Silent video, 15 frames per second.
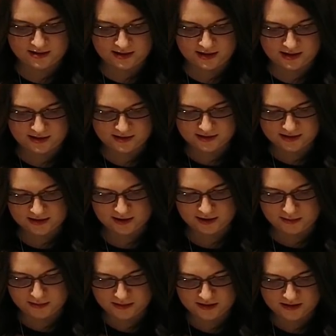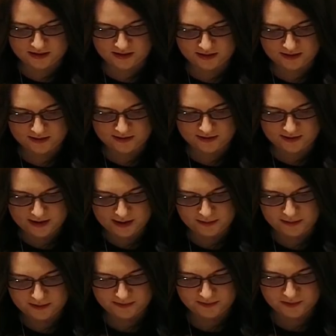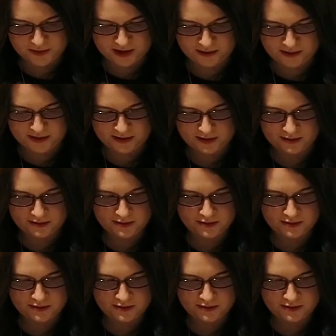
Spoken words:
this open. Just, there we go.